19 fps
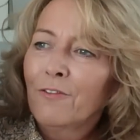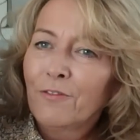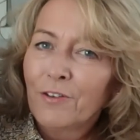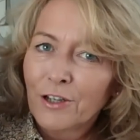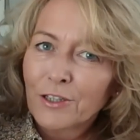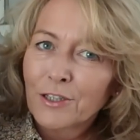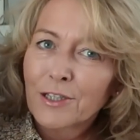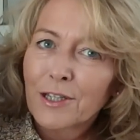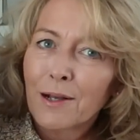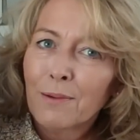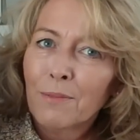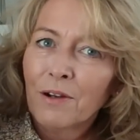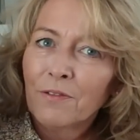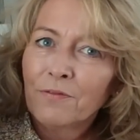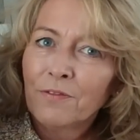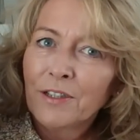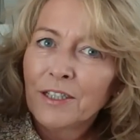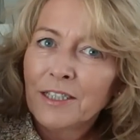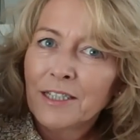First time
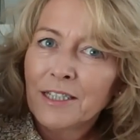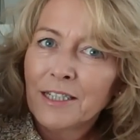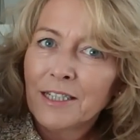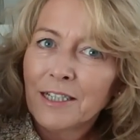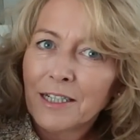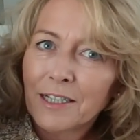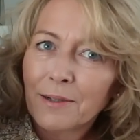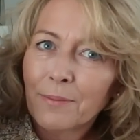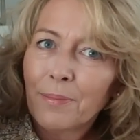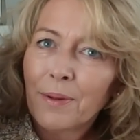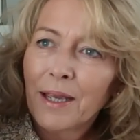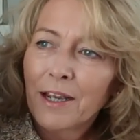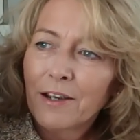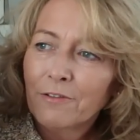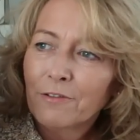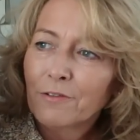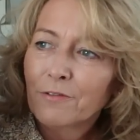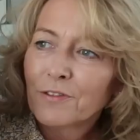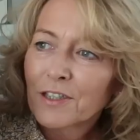I fitted in a
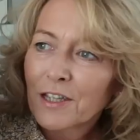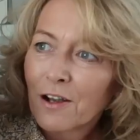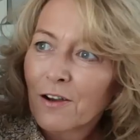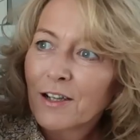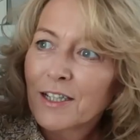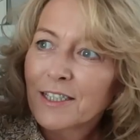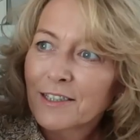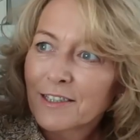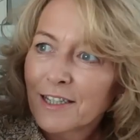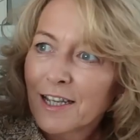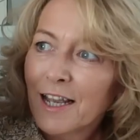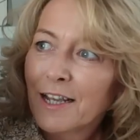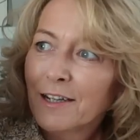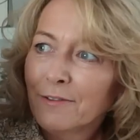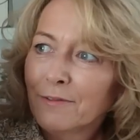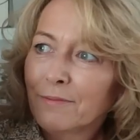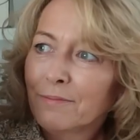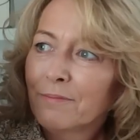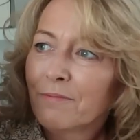pair of size
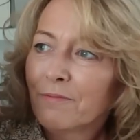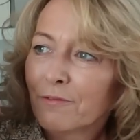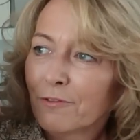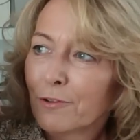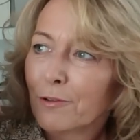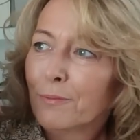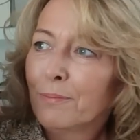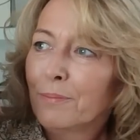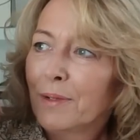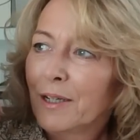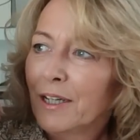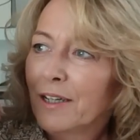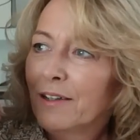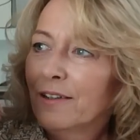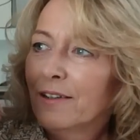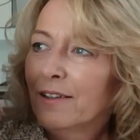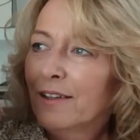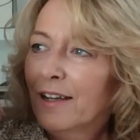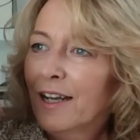10 from
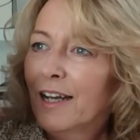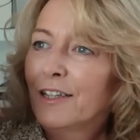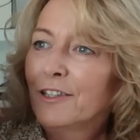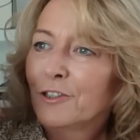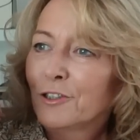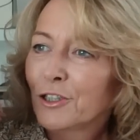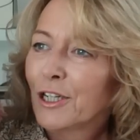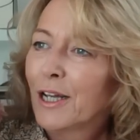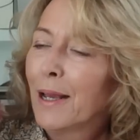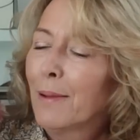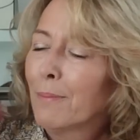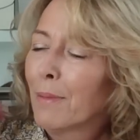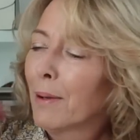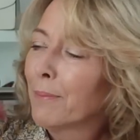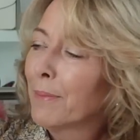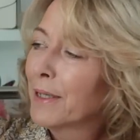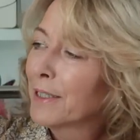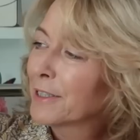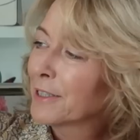H&M,
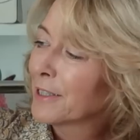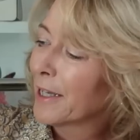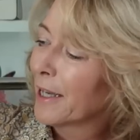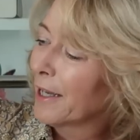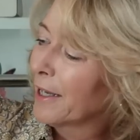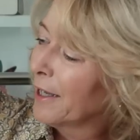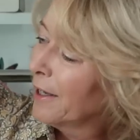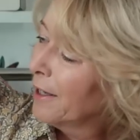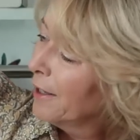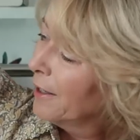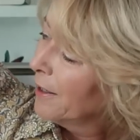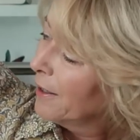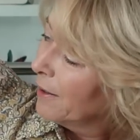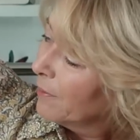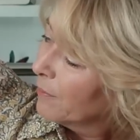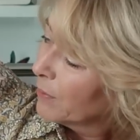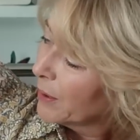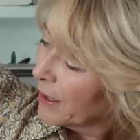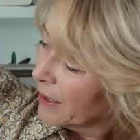I must say.
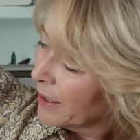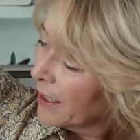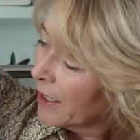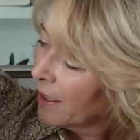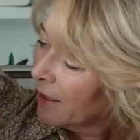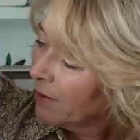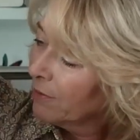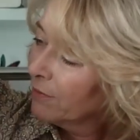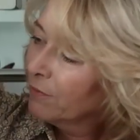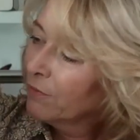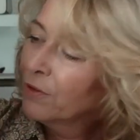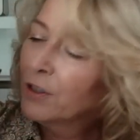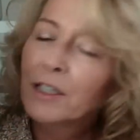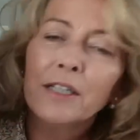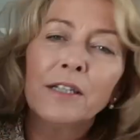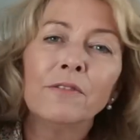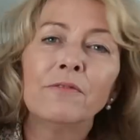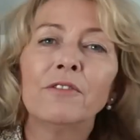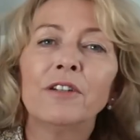But yeah,
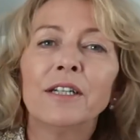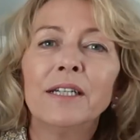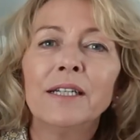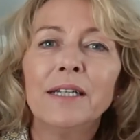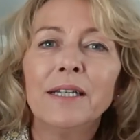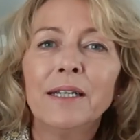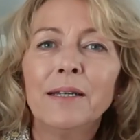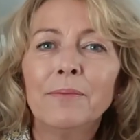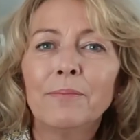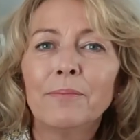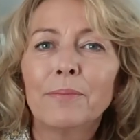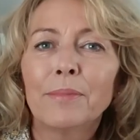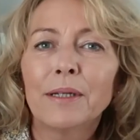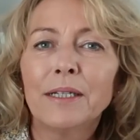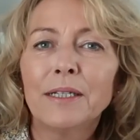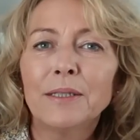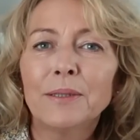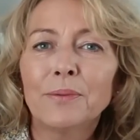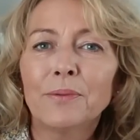really, really
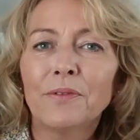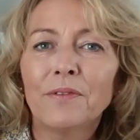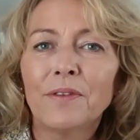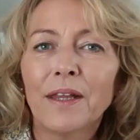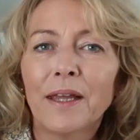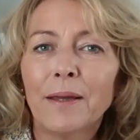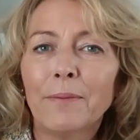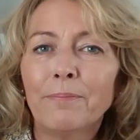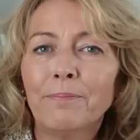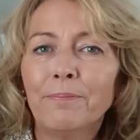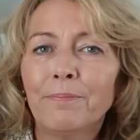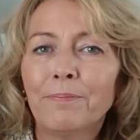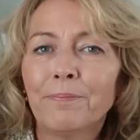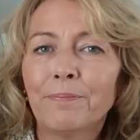pleased with them.